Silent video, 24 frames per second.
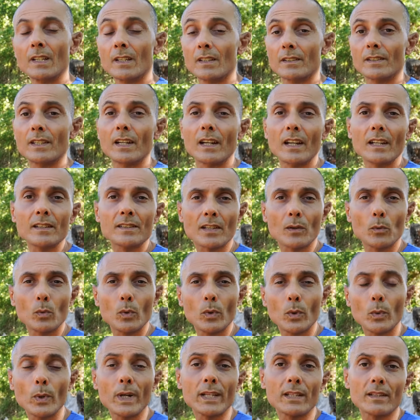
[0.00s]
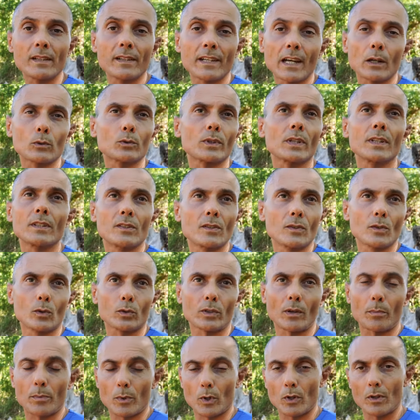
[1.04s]
The lens weight now is not
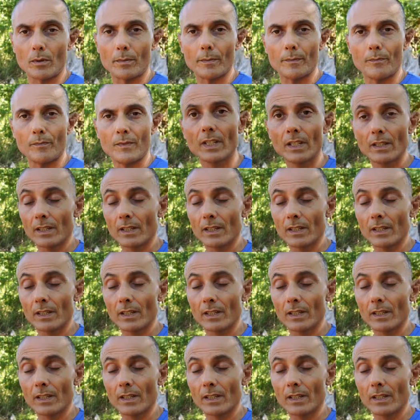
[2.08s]
a problem,